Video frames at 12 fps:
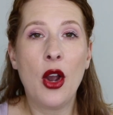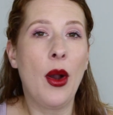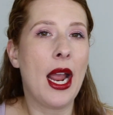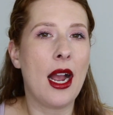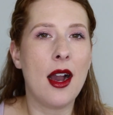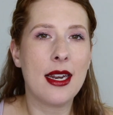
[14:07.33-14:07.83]

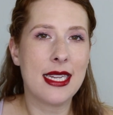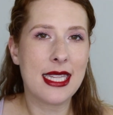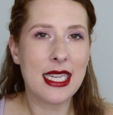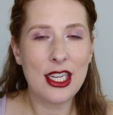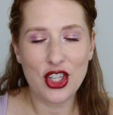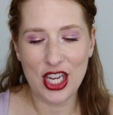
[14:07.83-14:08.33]
I
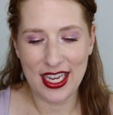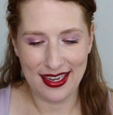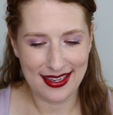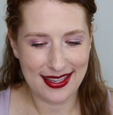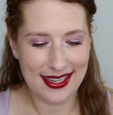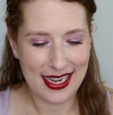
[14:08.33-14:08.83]
honestly
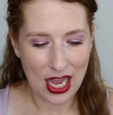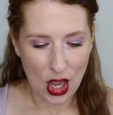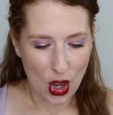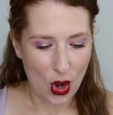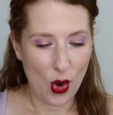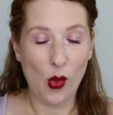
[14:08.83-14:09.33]
just
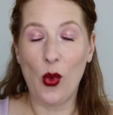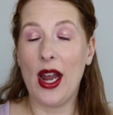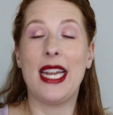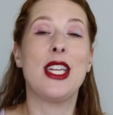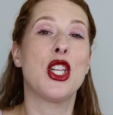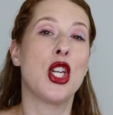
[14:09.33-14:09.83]

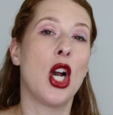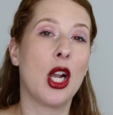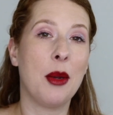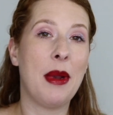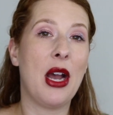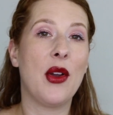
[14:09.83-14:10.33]
wanted to talk
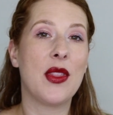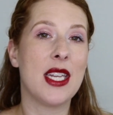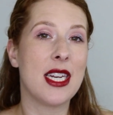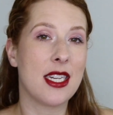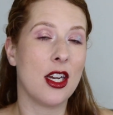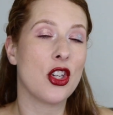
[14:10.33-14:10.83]
about the
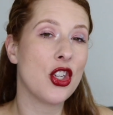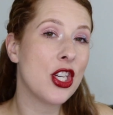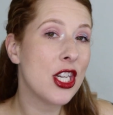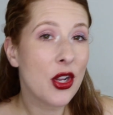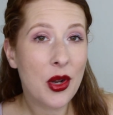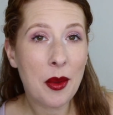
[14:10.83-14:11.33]
Natasha
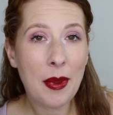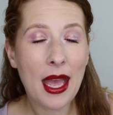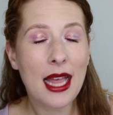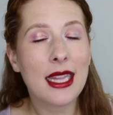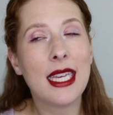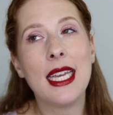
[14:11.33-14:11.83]
Denona
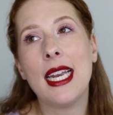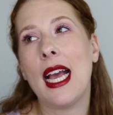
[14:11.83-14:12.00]
palette,